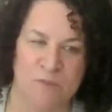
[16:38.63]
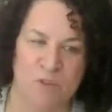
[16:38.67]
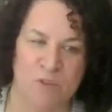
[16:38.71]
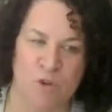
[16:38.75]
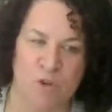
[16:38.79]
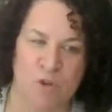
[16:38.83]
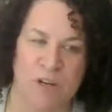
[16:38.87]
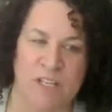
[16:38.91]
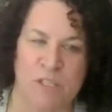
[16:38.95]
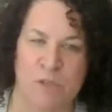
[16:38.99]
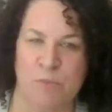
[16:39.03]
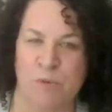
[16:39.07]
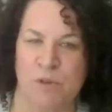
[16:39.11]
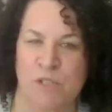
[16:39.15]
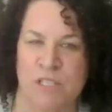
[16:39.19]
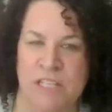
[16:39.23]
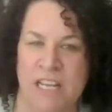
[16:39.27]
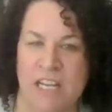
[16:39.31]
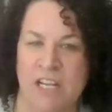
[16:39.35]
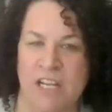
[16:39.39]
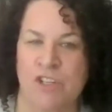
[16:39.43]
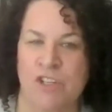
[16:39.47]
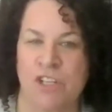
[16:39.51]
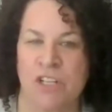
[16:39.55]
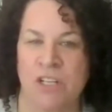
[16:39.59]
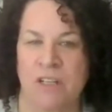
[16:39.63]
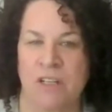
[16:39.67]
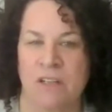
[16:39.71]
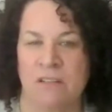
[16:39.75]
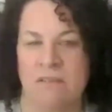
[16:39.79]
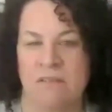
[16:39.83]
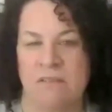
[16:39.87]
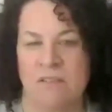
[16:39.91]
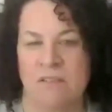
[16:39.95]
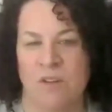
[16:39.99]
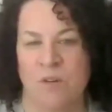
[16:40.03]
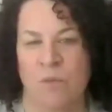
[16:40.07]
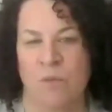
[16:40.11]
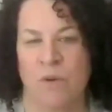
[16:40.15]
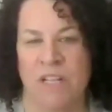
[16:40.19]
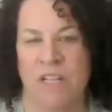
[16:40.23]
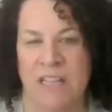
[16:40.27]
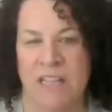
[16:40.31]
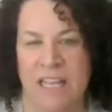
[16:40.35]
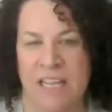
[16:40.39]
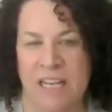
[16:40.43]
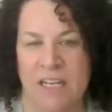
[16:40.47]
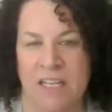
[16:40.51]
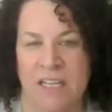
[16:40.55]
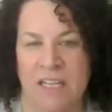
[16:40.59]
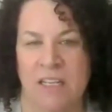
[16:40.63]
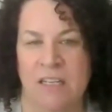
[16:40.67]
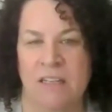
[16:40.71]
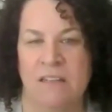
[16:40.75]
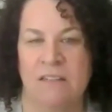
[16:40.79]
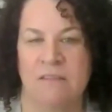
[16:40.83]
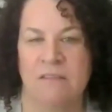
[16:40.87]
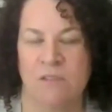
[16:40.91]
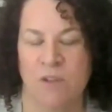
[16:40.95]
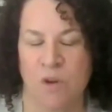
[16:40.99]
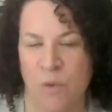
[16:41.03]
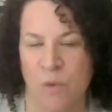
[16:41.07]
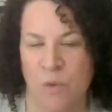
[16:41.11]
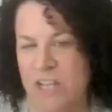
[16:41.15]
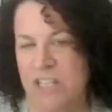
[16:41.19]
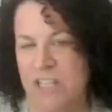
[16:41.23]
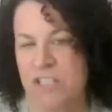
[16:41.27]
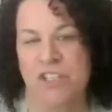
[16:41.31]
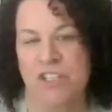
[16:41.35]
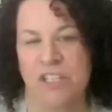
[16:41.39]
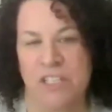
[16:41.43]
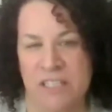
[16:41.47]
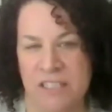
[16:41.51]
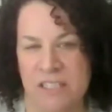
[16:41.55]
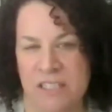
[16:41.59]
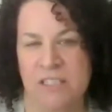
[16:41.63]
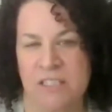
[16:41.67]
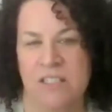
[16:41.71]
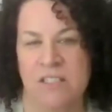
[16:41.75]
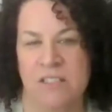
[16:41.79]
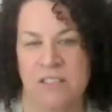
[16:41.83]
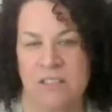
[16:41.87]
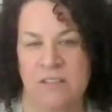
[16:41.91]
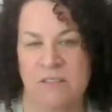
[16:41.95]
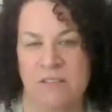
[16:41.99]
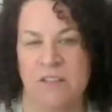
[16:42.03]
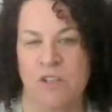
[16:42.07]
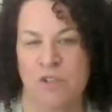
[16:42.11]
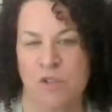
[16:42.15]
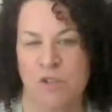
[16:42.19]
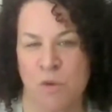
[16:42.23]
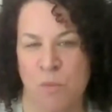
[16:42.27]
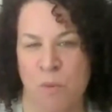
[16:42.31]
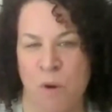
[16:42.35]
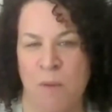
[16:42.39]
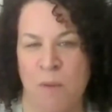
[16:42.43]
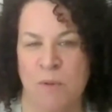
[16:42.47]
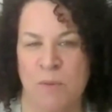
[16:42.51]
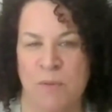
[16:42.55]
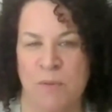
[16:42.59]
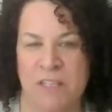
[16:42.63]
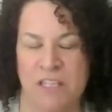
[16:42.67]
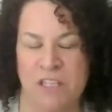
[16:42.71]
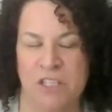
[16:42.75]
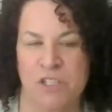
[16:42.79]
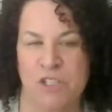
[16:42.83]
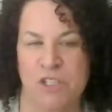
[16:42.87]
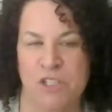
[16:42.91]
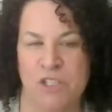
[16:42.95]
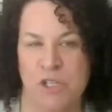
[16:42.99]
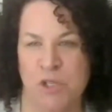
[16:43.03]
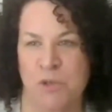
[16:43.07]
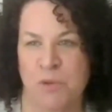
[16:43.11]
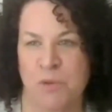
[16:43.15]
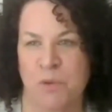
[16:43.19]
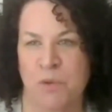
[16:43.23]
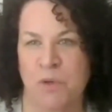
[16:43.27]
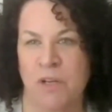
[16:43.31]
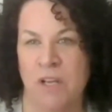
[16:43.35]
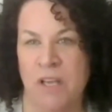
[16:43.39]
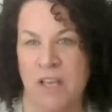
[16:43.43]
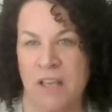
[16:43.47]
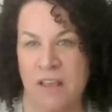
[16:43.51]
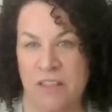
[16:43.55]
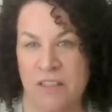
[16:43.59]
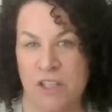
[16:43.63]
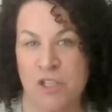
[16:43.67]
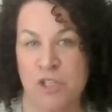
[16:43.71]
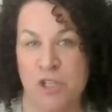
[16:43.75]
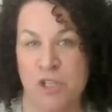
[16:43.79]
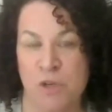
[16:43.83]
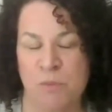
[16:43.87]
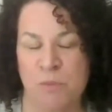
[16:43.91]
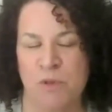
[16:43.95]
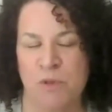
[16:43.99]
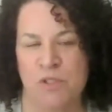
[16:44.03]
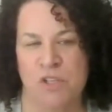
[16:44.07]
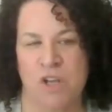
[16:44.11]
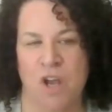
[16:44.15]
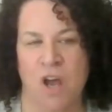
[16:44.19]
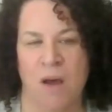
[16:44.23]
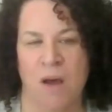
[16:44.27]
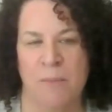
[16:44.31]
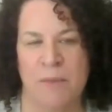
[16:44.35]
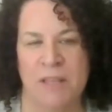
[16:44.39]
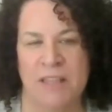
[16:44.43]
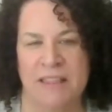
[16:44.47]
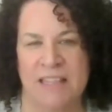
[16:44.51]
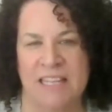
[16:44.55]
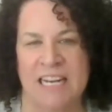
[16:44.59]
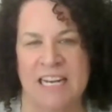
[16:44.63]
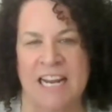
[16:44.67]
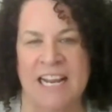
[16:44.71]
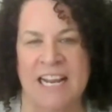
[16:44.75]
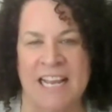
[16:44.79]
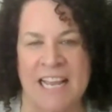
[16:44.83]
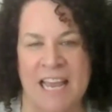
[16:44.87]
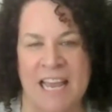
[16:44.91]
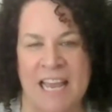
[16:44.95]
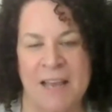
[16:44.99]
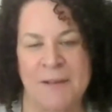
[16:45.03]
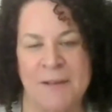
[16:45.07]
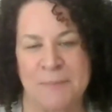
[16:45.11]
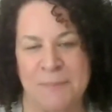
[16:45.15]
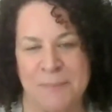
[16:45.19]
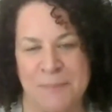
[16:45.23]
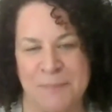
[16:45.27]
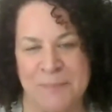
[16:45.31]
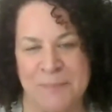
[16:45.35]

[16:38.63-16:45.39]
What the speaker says: transportation related questions. Those are probably the two most common that I get.